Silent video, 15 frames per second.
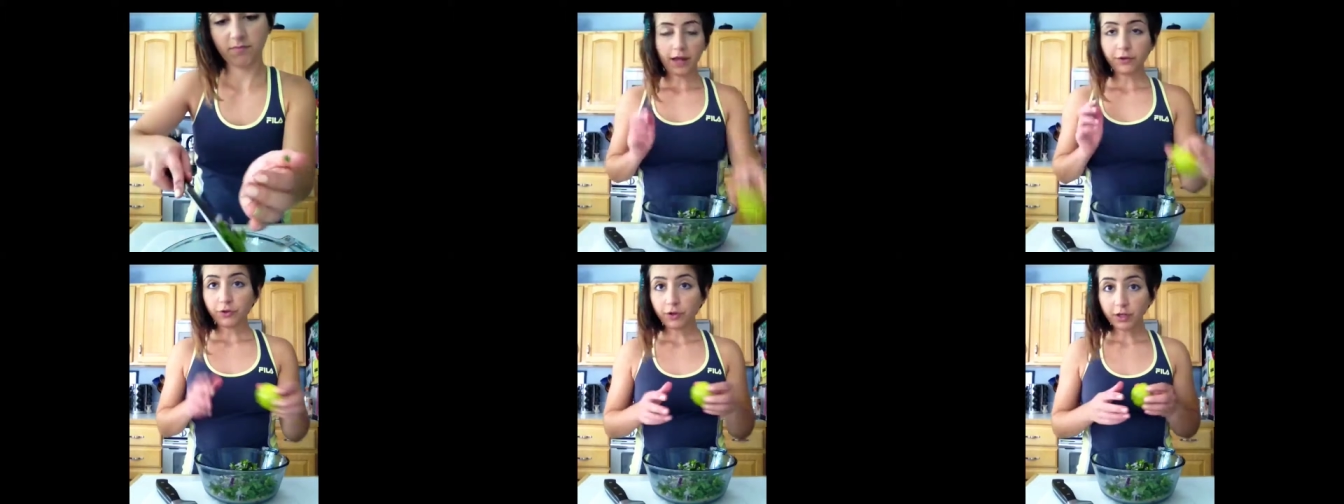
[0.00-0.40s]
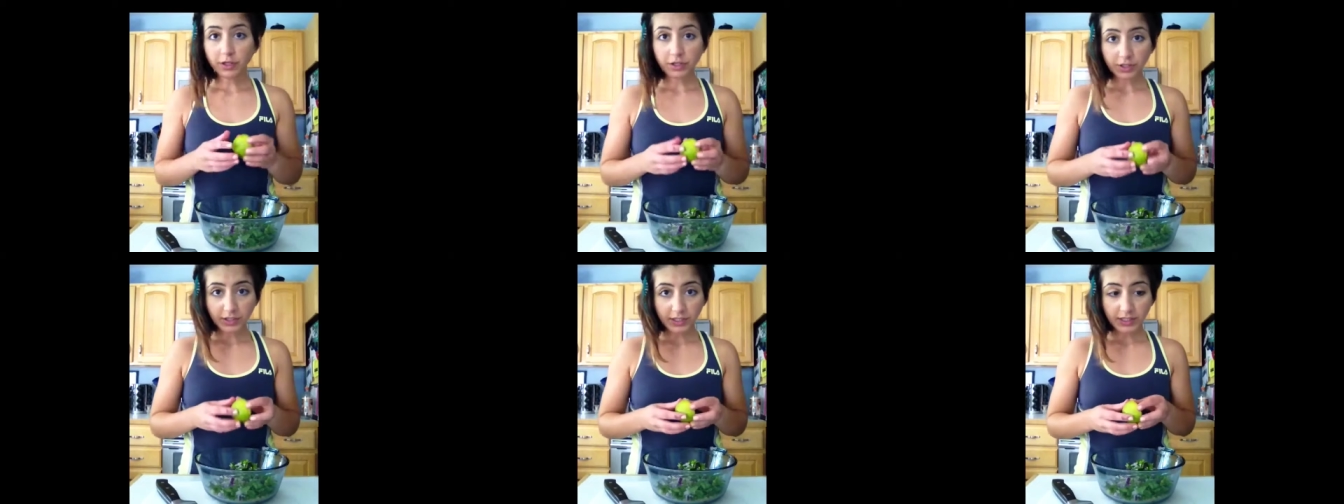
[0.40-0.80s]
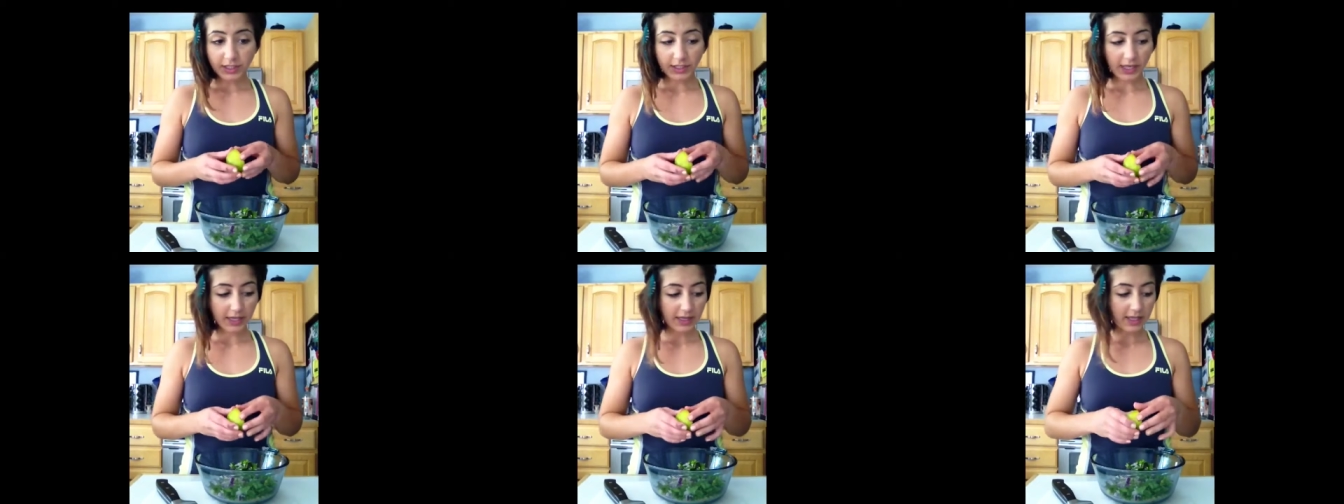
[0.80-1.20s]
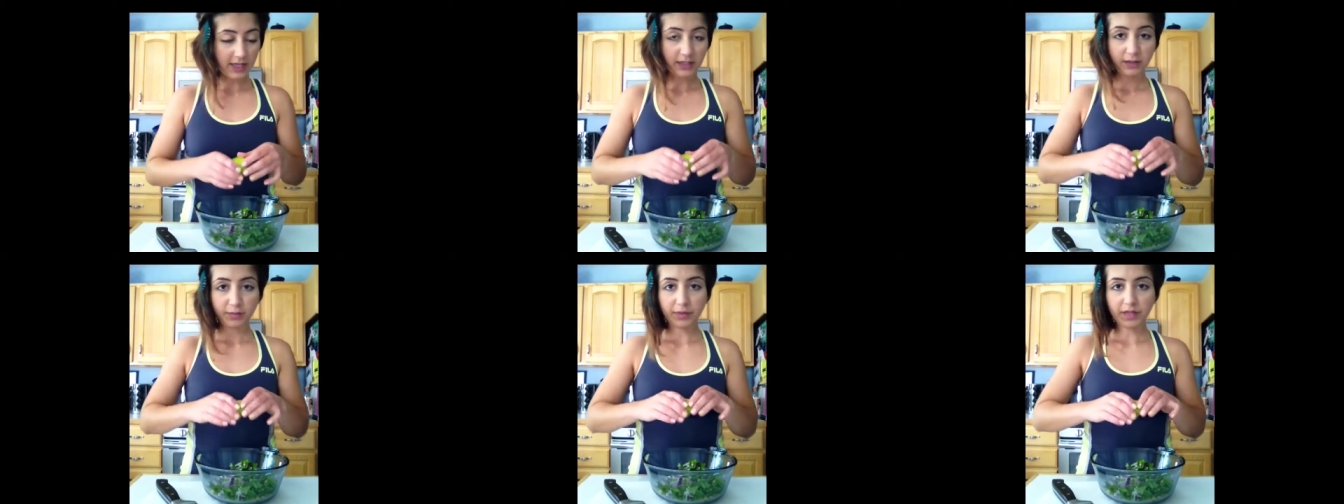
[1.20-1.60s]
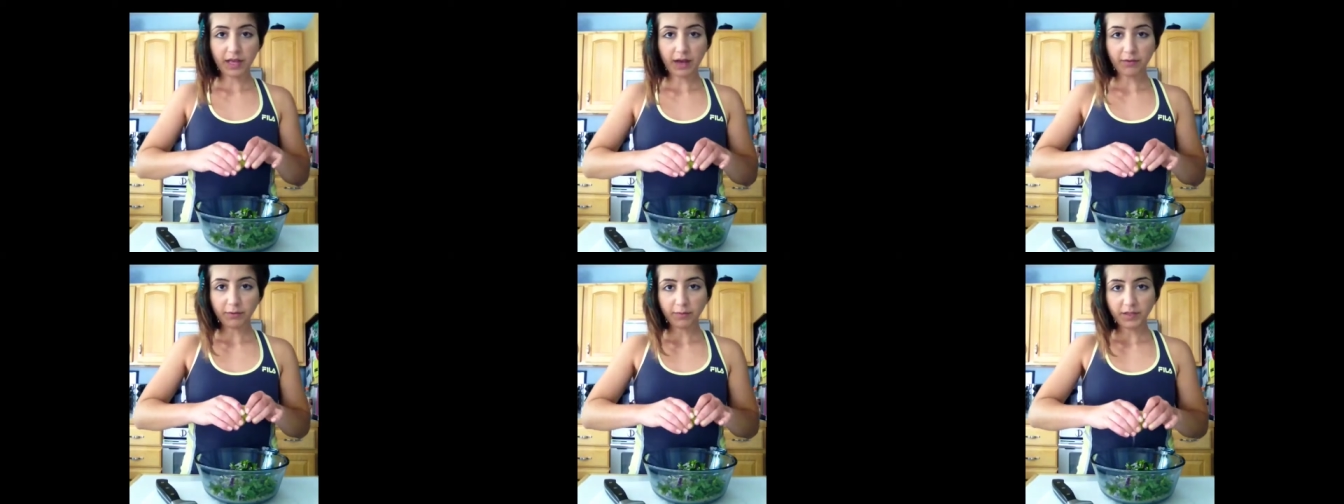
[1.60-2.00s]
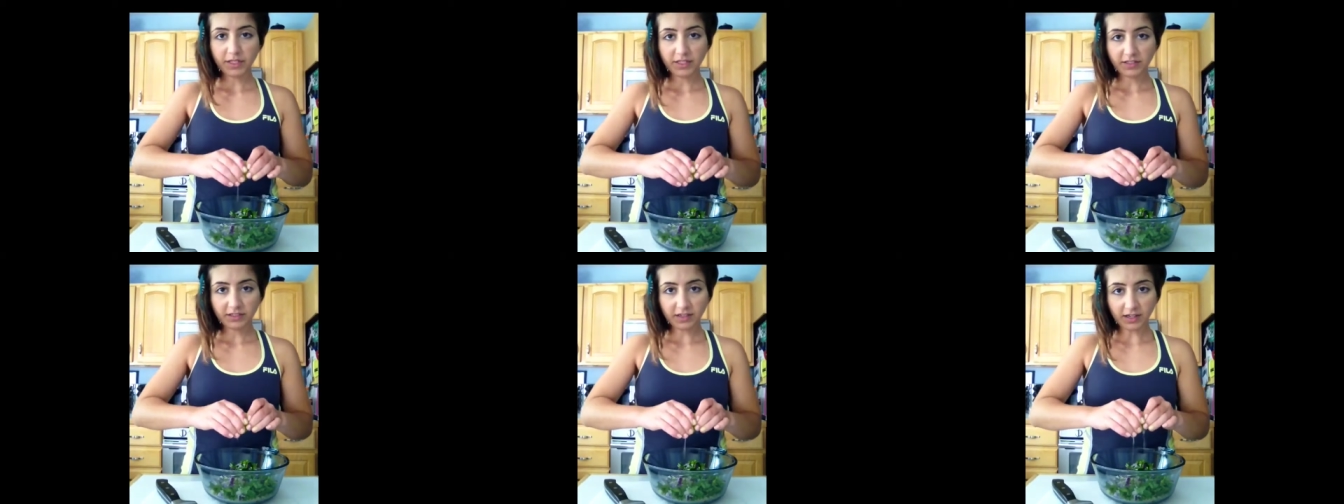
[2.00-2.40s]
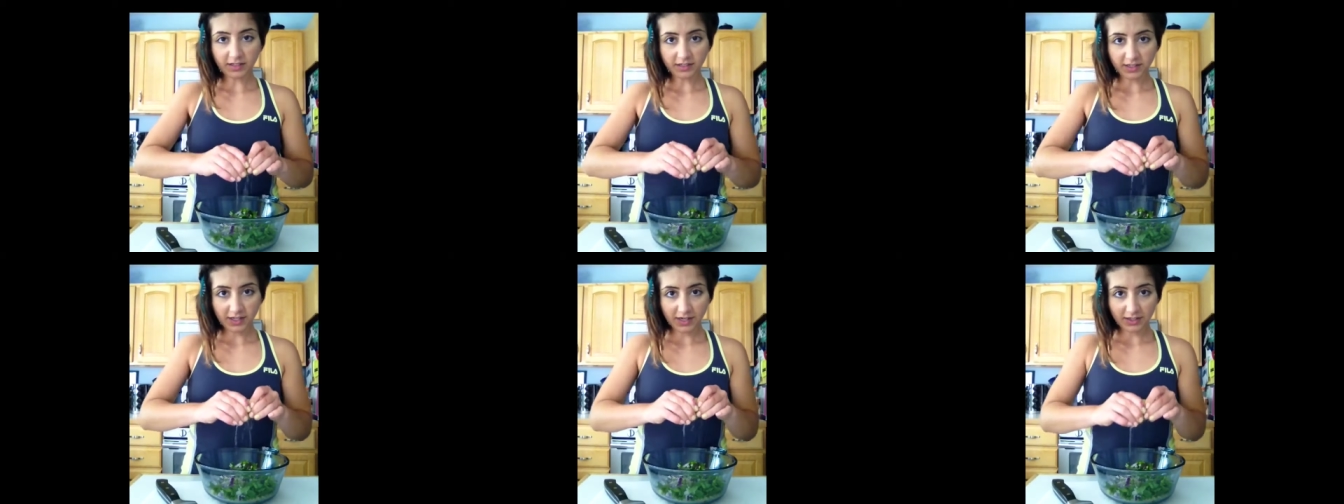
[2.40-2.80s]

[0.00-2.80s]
You could just eat it like this, but that would be disgusting.